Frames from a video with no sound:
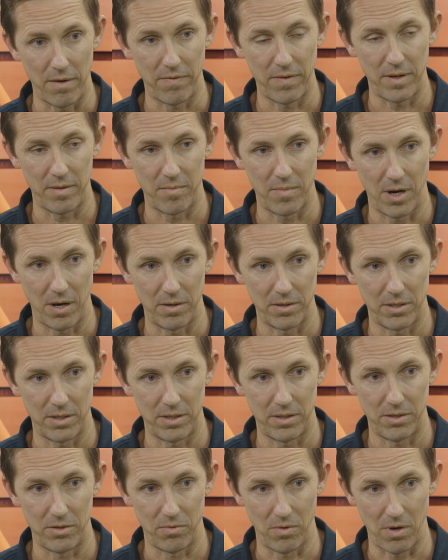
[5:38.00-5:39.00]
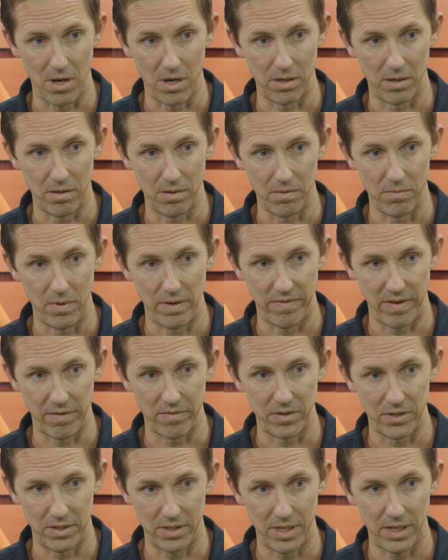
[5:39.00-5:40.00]
profit margin drug we've
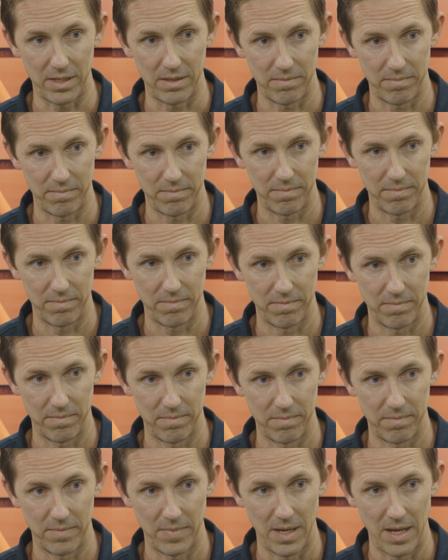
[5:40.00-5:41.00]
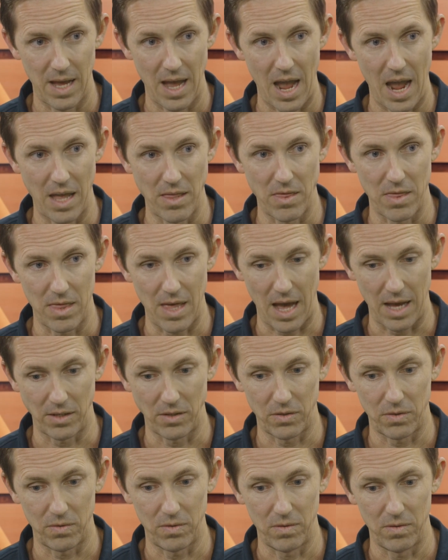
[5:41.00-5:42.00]
ever seen. And
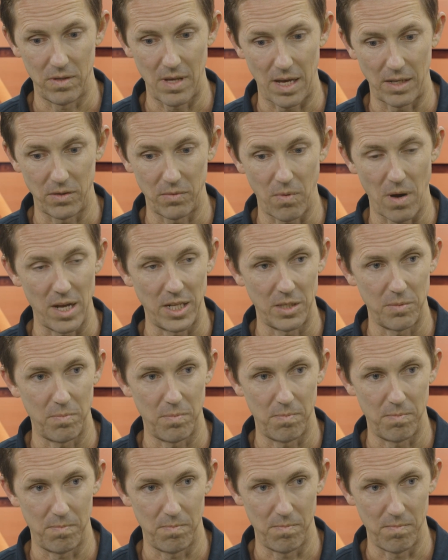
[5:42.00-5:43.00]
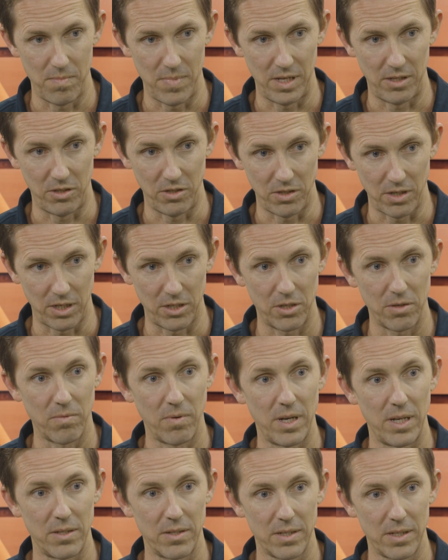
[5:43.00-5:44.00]
that's why it's such
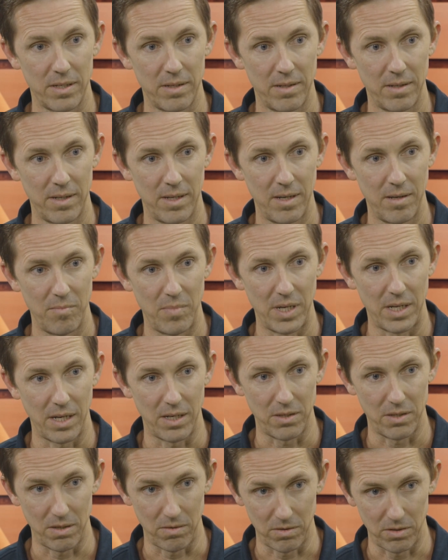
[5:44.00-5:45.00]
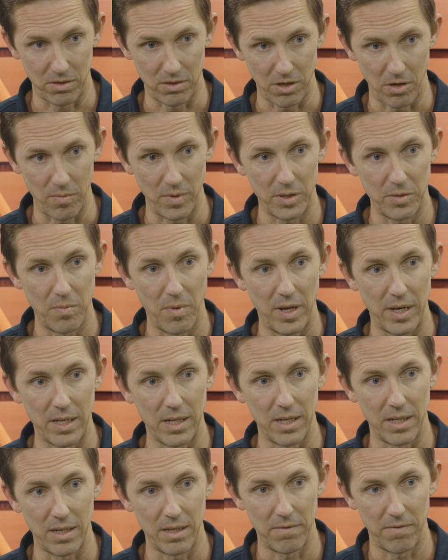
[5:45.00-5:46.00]
a risk, because there's so much
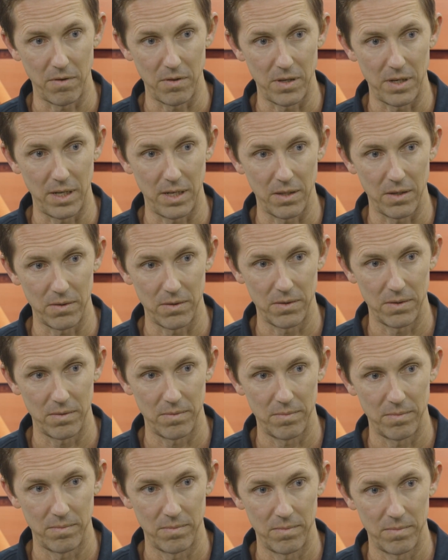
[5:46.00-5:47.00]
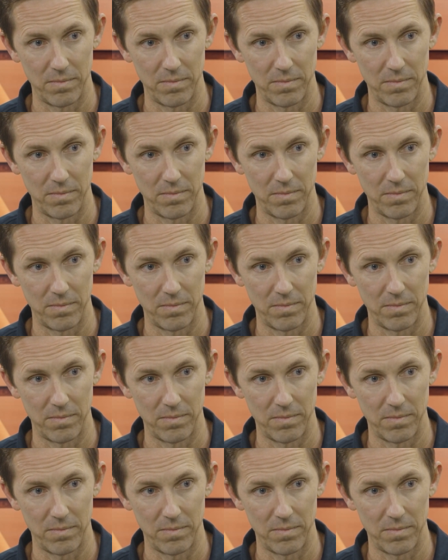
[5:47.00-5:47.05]
money in it for the dealers.